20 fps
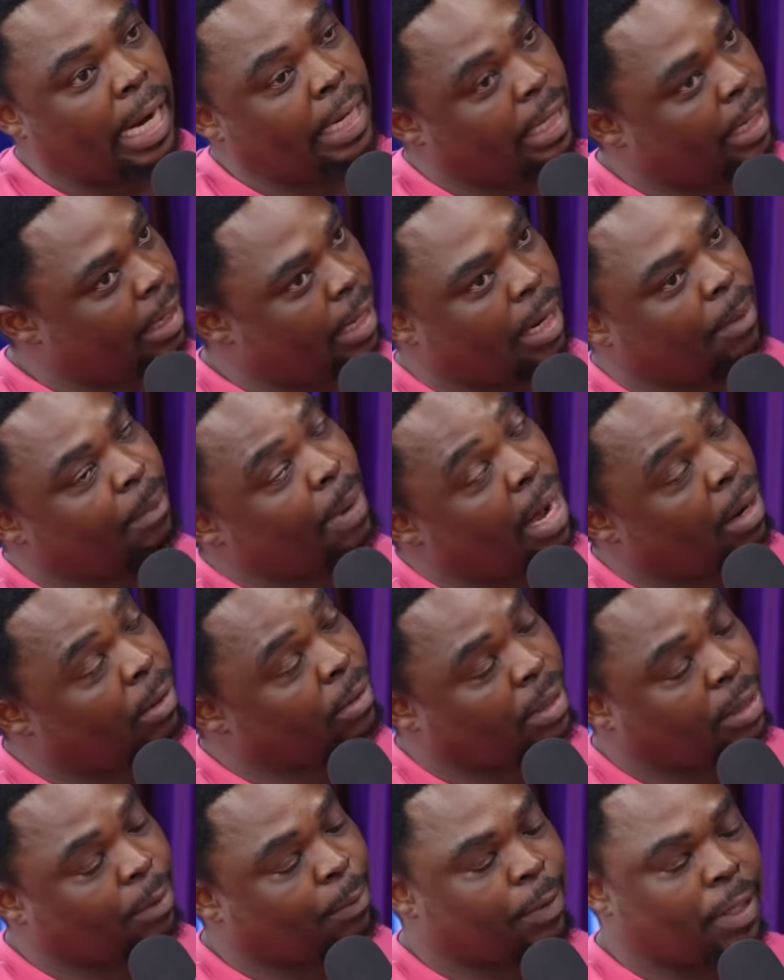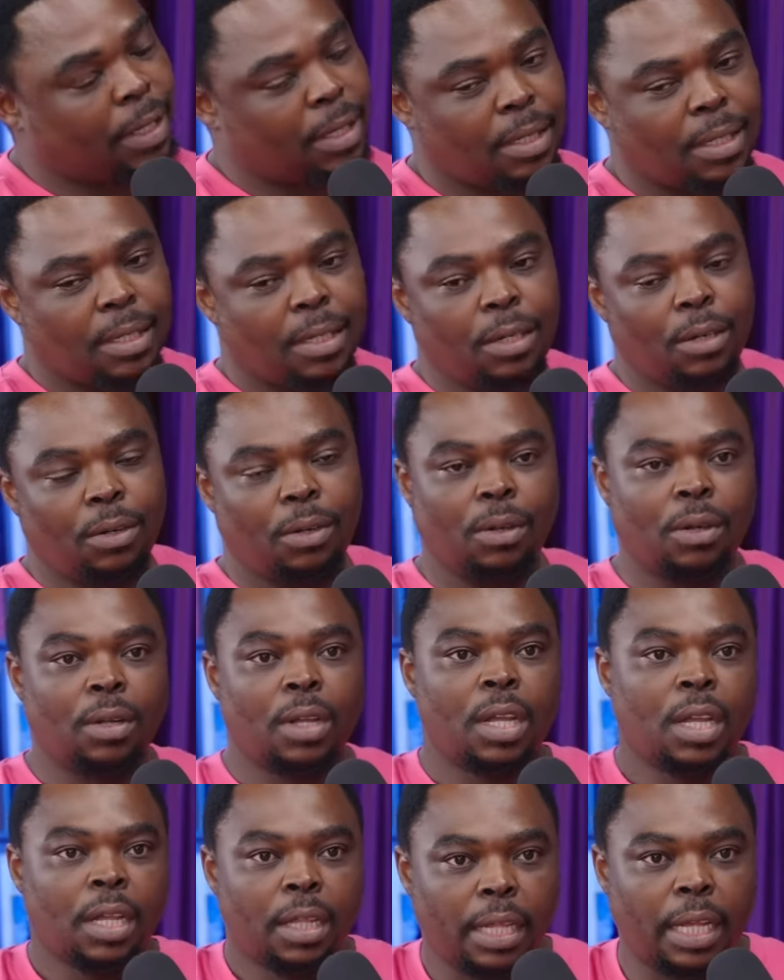and the rent pound difference.
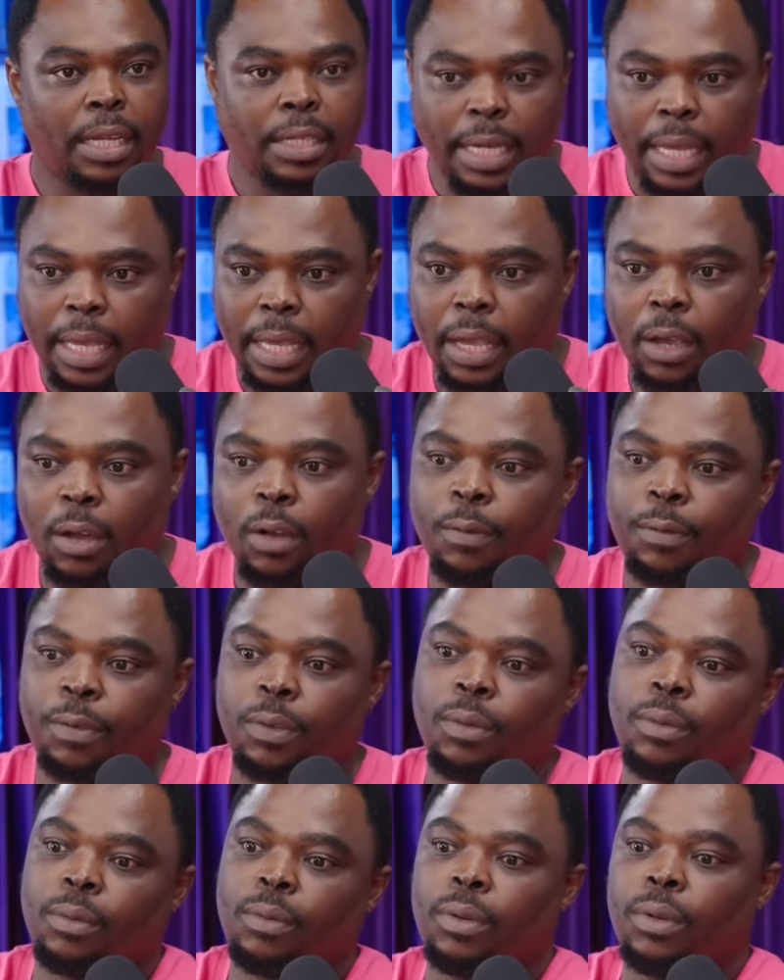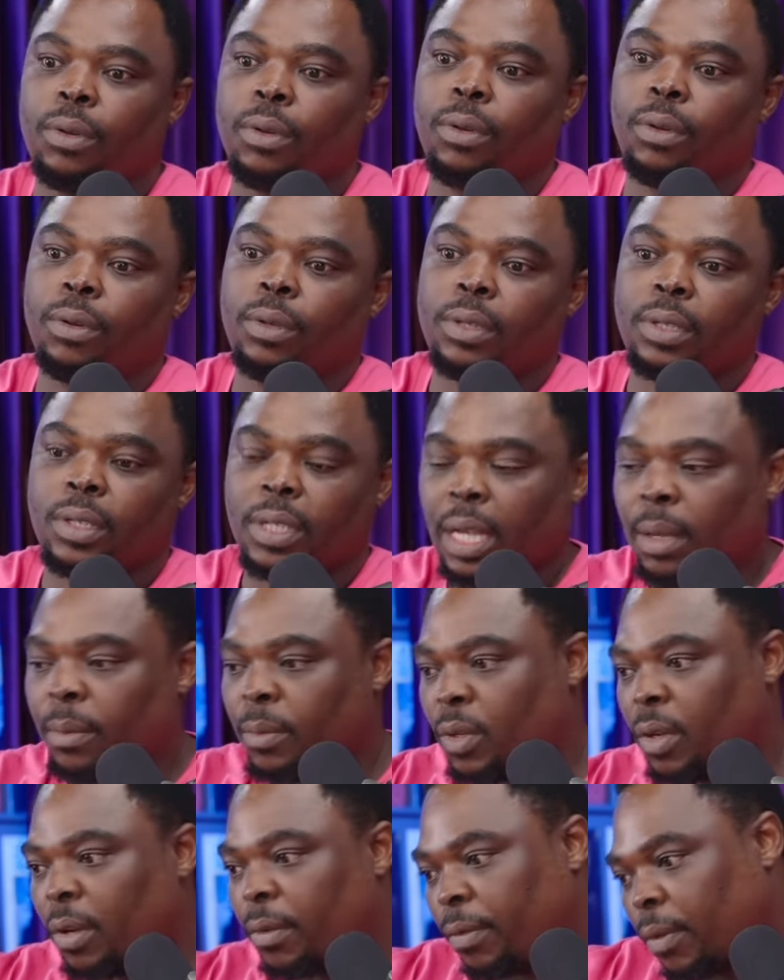They take care of you, in
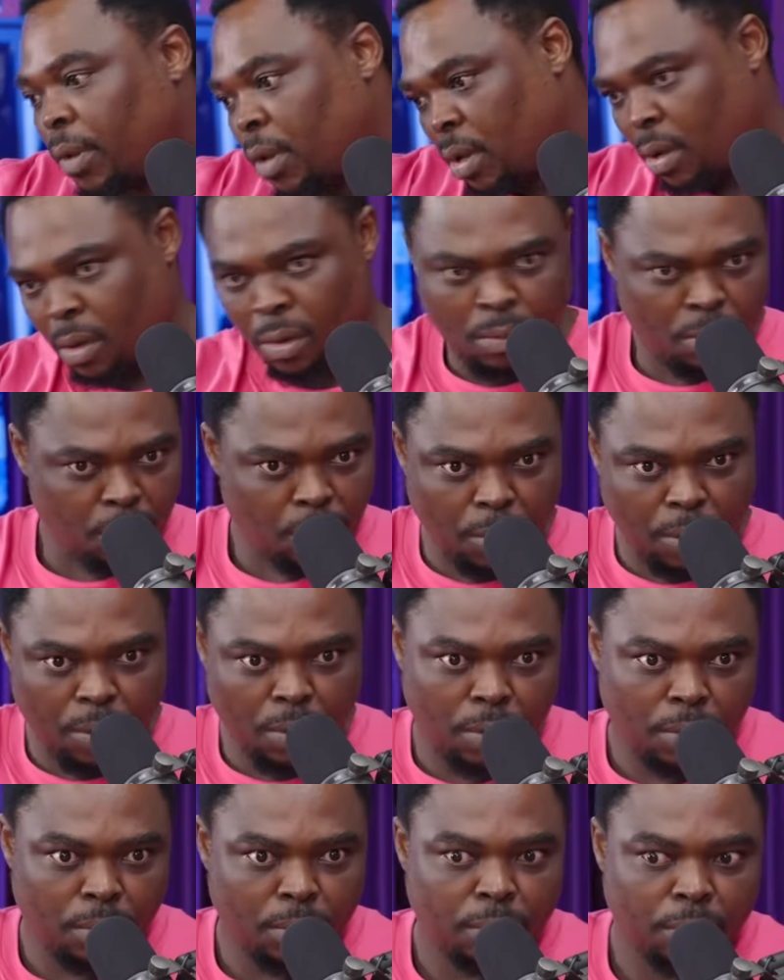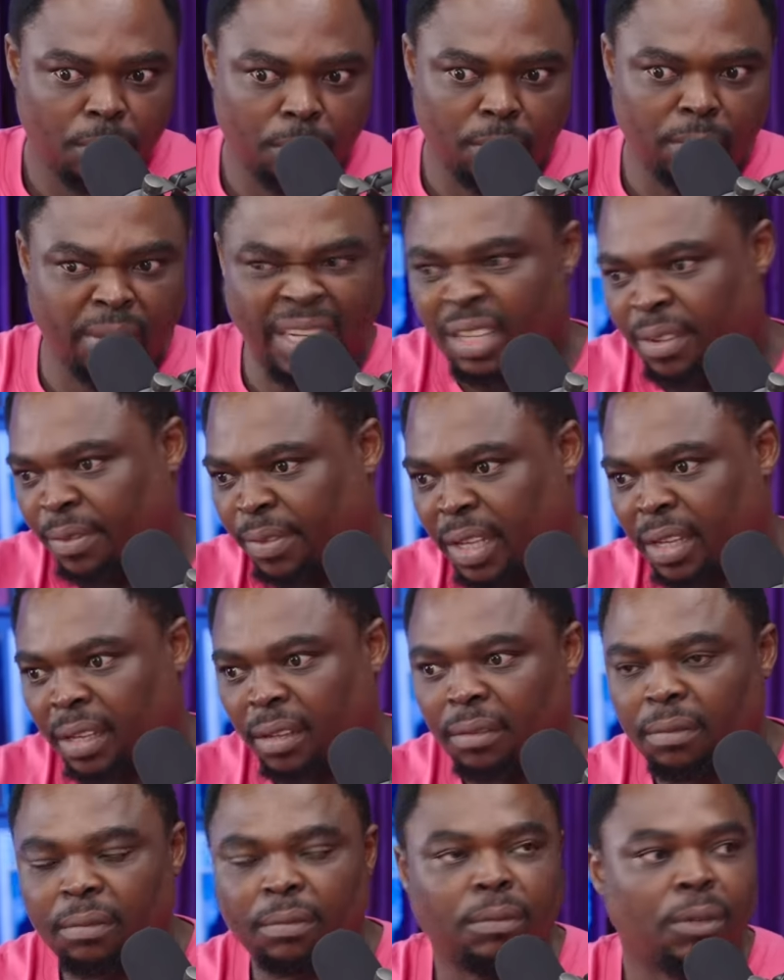terms of, living,